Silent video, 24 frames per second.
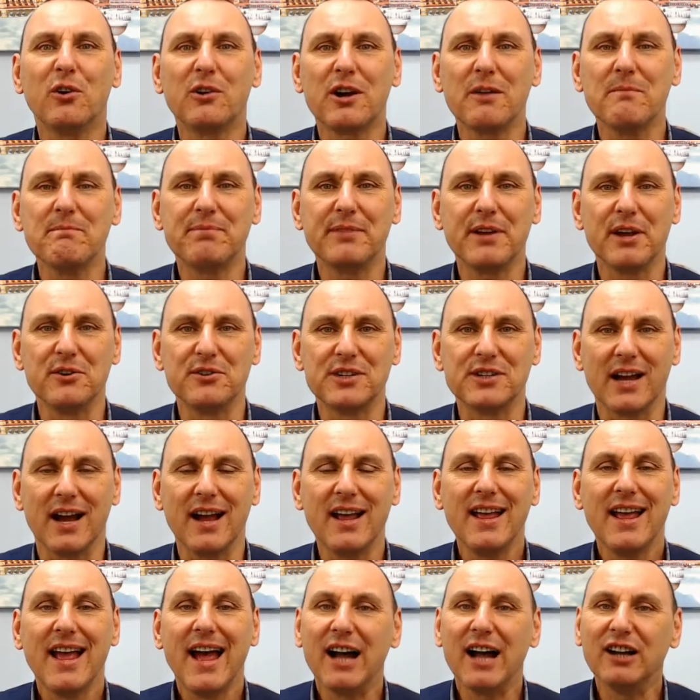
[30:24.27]
computer
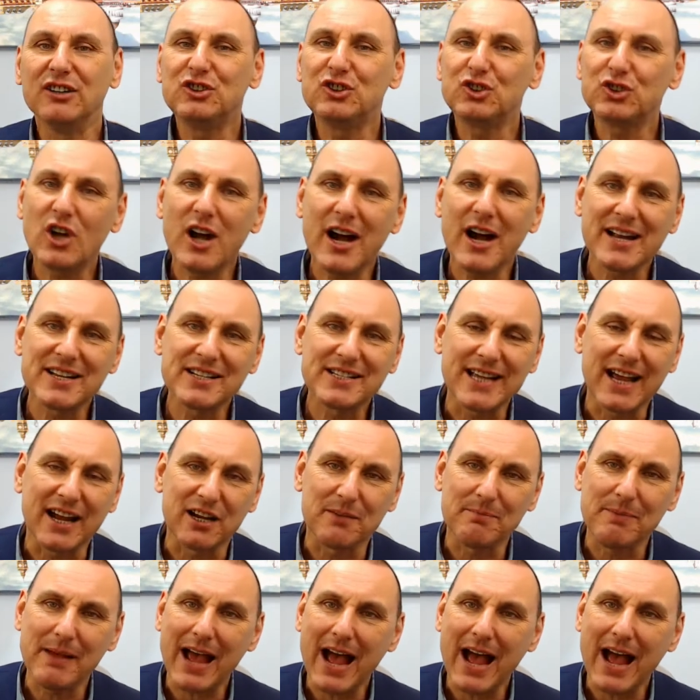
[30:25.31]
and try and sound a bit